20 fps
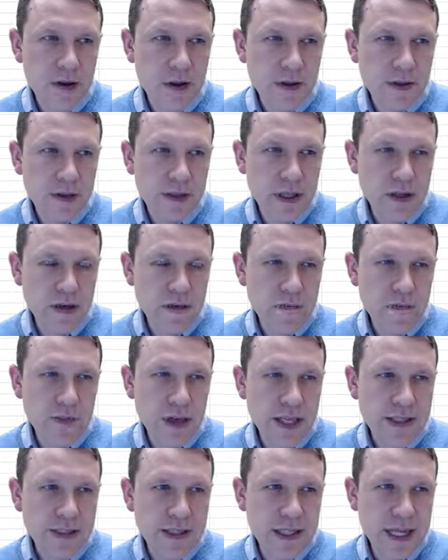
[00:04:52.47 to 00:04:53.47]
the arrows that are
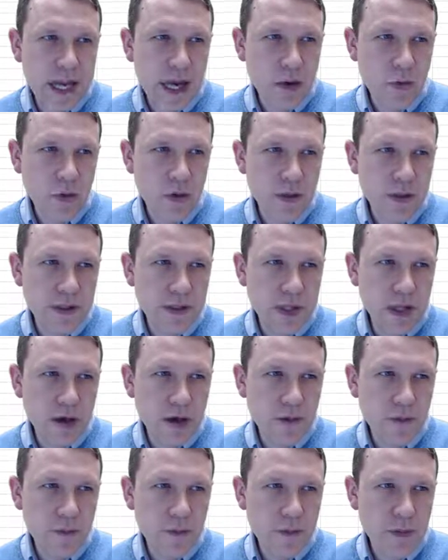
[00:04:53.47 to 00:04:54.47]
facing outward
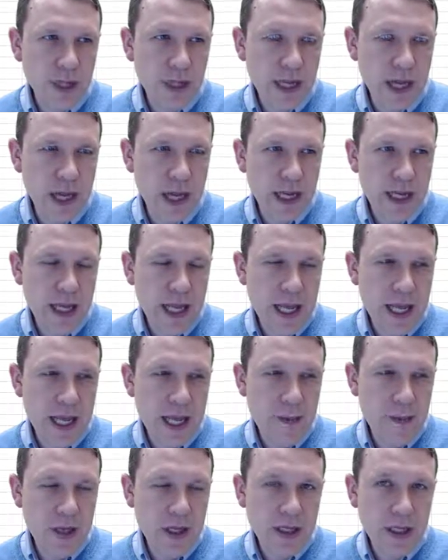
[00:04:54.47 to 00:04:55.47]
there from the line
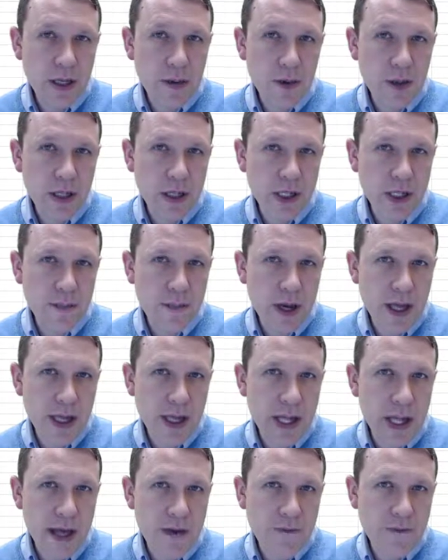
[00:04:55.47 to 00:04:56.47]
and I'm going to double click
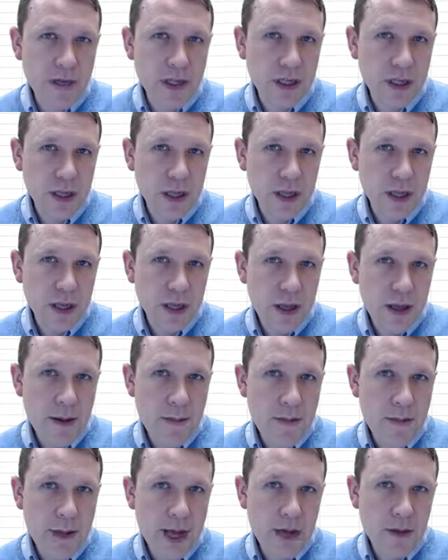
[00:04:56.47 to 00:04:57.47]
my left
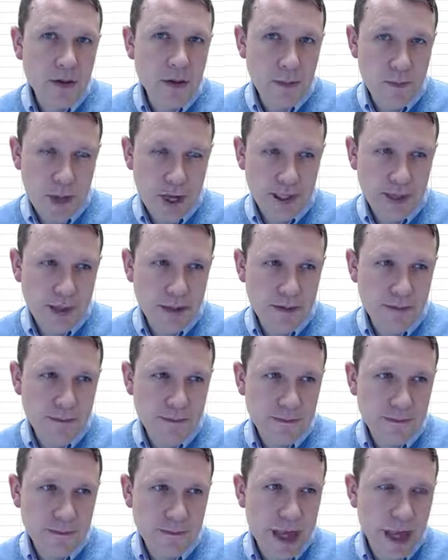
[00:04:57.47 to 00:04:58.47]
mouse
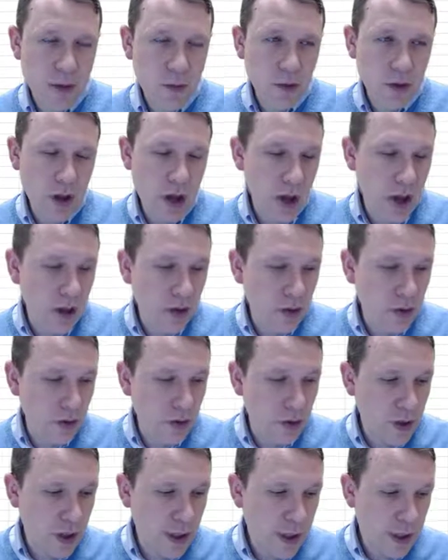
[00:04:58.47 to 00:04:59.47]
button and that will
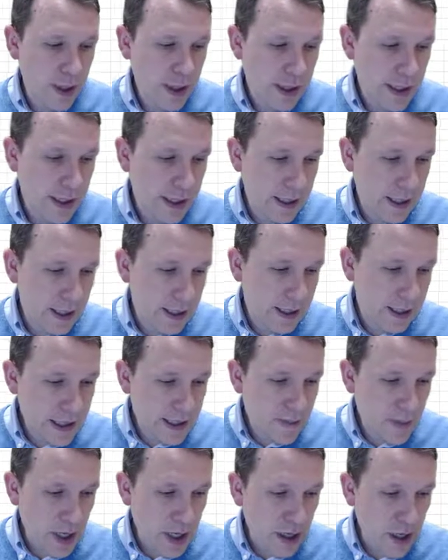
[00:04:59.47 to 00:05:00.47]
auto
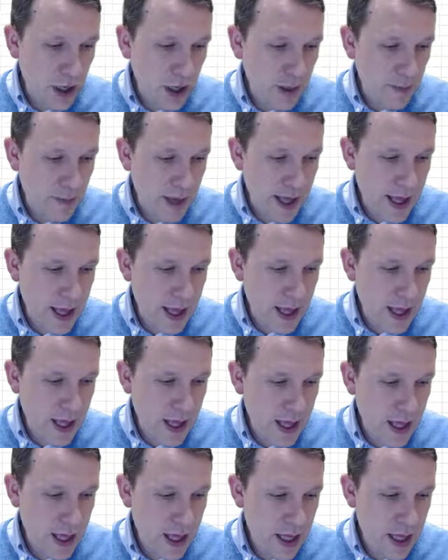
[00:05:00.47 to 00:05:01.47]
size my column
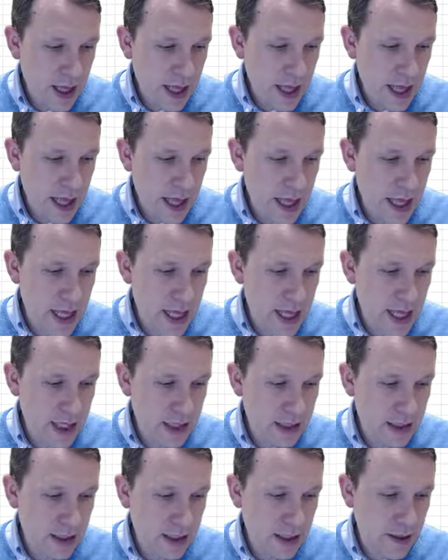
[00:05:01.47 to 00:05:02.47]
A
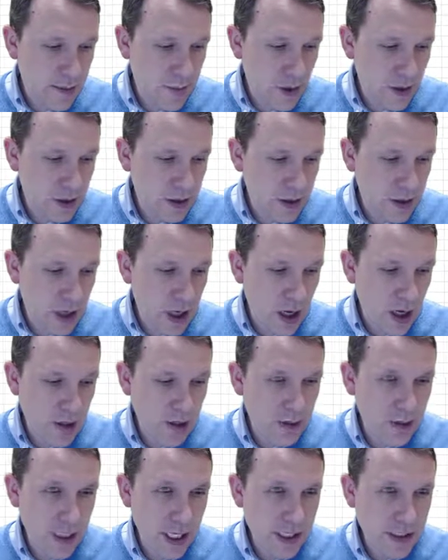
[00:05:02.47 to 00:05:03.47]
and I'm also going to
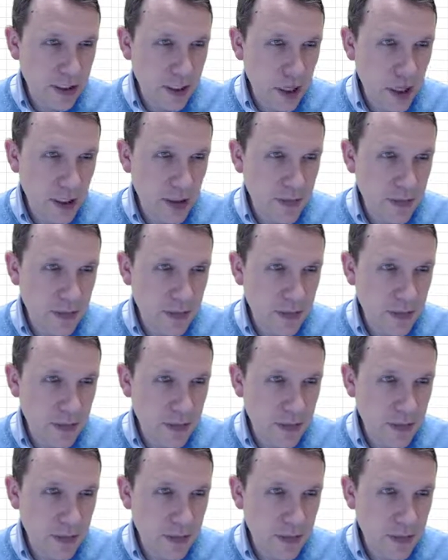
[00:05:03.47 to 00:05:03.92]
auto size